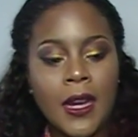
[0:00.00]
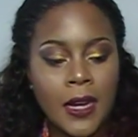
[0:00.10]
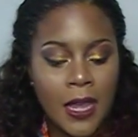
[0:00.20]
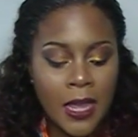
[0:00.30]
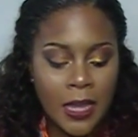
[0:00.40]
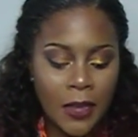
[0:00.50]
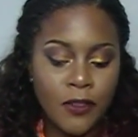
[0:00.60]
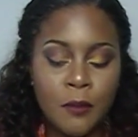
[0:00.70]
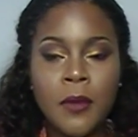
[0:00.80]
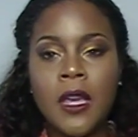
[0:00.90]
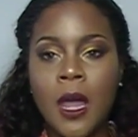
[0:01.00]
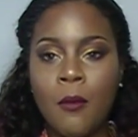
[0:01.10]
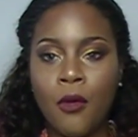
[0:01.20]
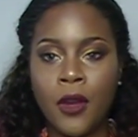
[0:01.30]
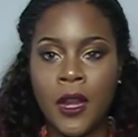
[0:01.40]
And it gives
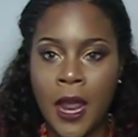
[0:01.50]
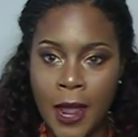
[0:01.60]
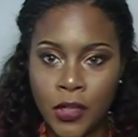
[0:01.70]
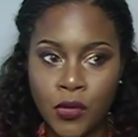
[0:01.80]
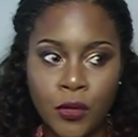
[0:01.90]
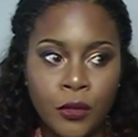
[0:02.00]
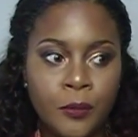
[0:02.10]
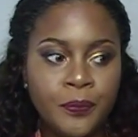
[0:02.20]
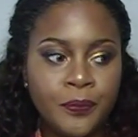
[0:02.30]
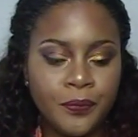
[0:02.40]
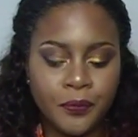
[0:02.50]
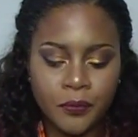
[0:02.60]
me a more natural